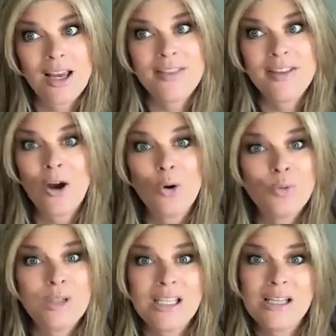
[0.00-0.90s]
And they
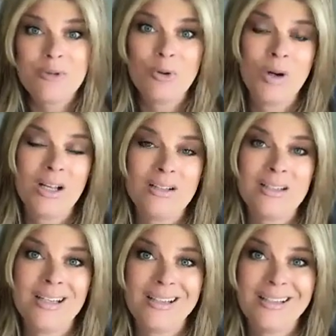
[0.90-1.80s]
only keep the
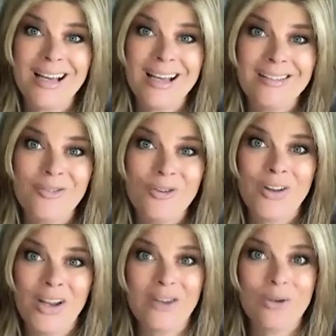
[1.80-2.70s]
ones that need that level
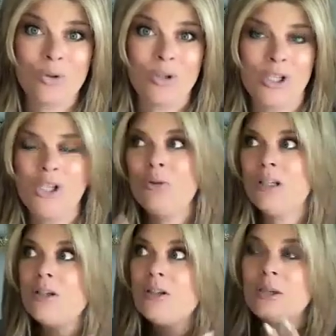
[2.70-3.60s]
of handholding. You
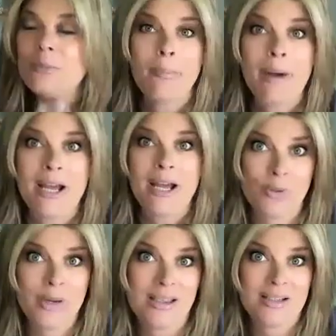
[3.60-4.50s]
literally
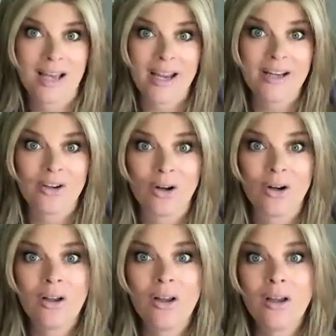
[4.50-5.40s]
perpetuate the
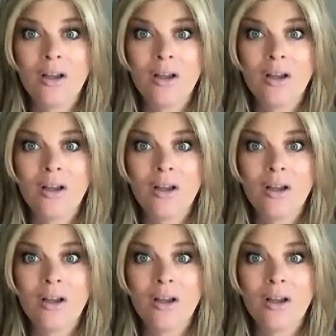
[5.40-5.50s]
cycle.